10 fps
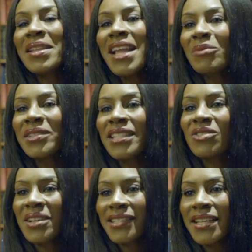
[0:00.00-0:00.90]
I mean, that was
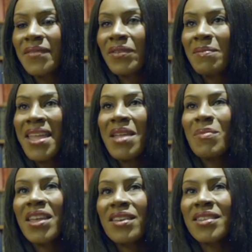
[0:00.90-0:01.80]
interesting for me
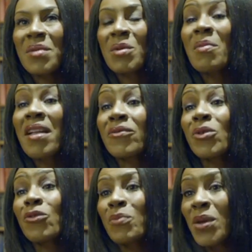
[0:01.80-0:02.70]
because I'm on my
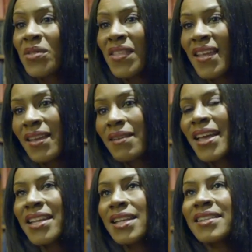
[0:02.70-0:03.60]
fourth movie,
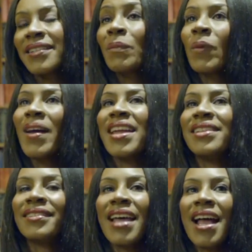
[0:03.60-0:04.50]
and in some
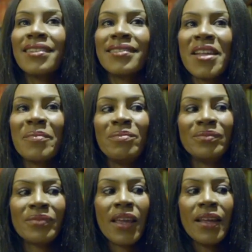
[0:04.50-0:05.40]
ways, that's.
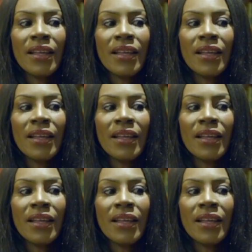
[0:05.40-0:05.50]
Um,